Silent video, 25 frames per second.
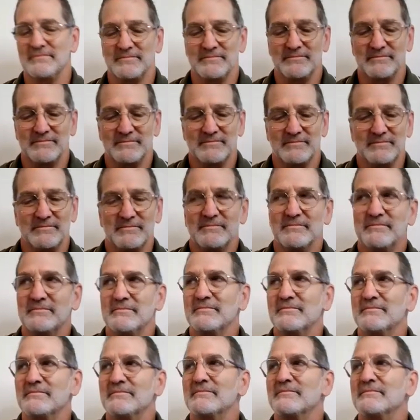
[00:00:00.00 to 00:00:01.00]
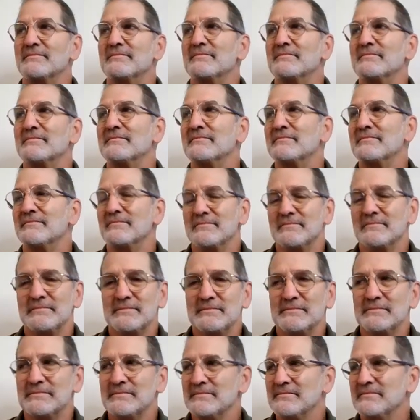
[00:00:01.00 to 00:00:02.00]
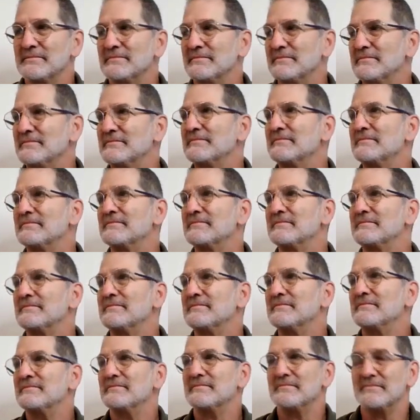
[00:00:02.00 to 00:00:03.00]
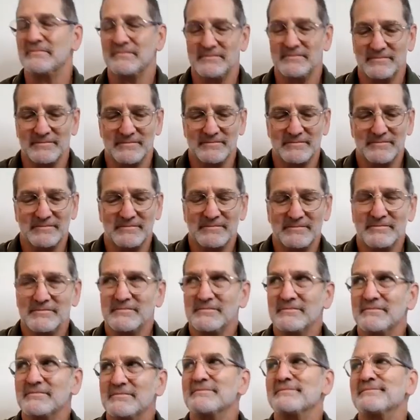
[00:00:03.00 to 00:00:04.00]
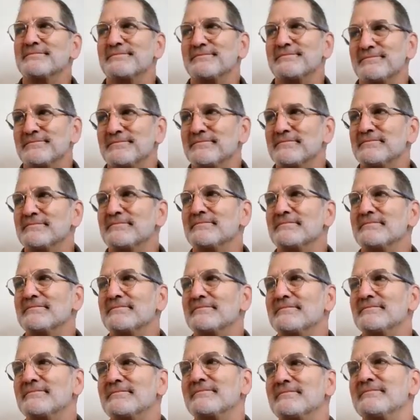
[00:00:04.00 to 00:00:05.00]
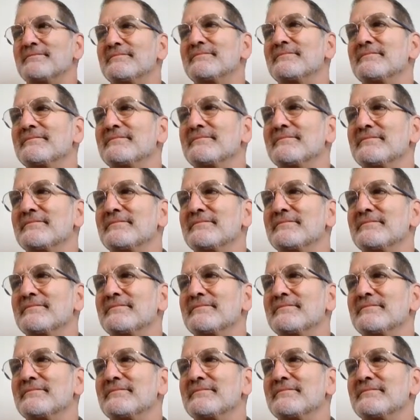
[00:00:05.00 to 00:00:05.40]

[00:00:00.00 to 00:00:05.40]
[no speech]